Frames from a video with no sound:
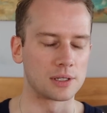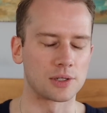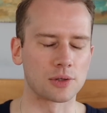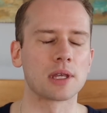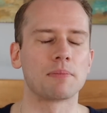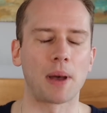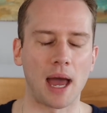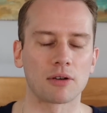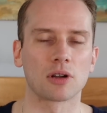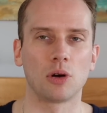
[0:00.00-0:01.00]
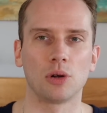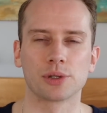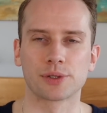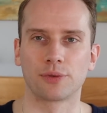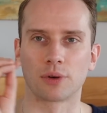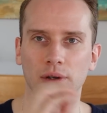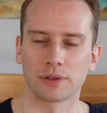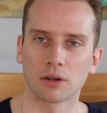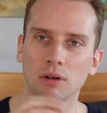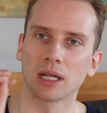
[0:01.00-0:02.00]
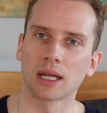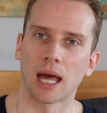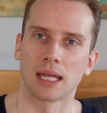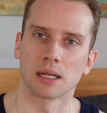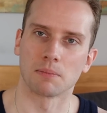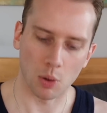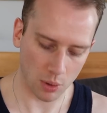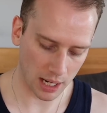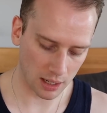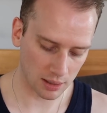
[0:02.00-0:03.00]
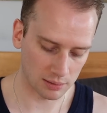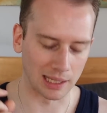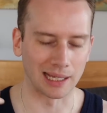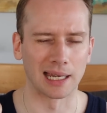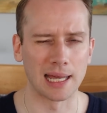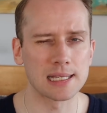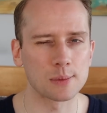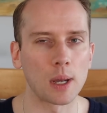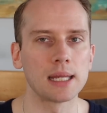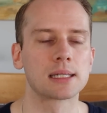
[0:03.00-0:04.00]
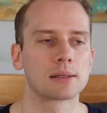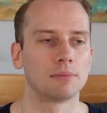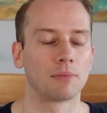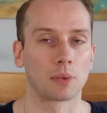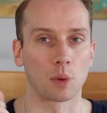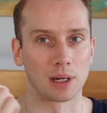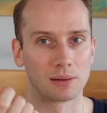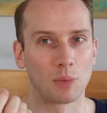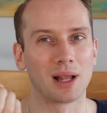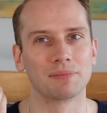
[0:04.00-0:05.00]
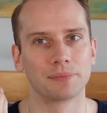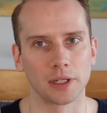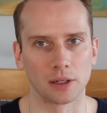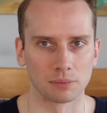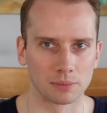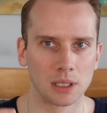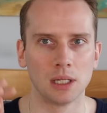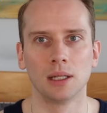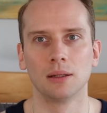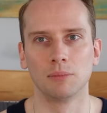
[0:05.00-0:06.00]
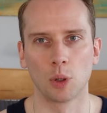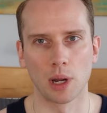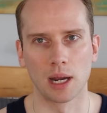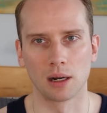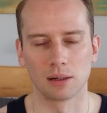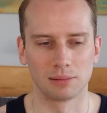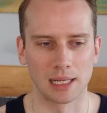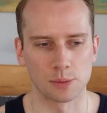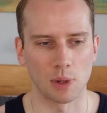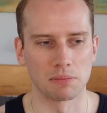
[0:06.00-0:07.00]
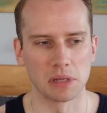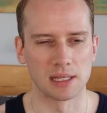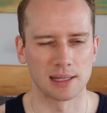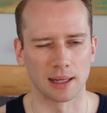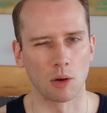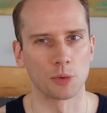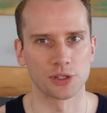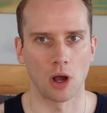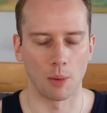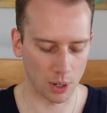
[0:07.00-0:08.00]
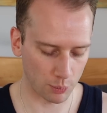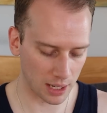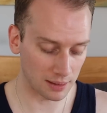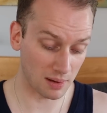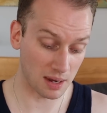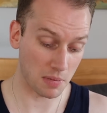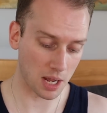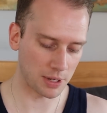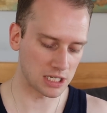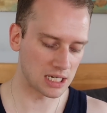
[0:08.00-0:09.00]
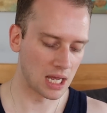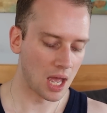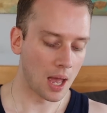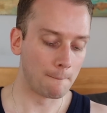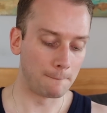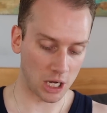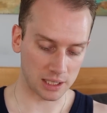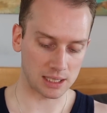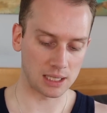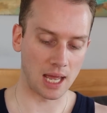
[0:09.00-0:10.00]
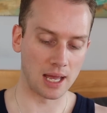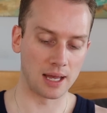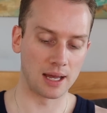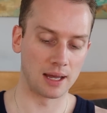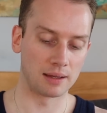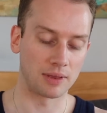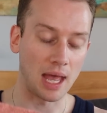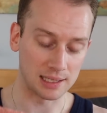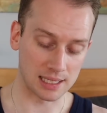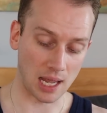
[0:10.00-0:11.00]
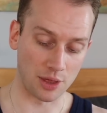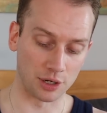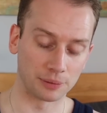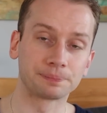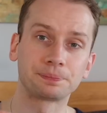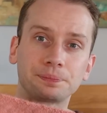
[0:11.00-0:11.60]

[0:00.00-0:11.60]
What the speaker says: so the pattern calls for a fingering and a mohair, like a lace weight, quite, well, you know, mohair, lace weight means like almost cobweb weight in my opinion, but held together.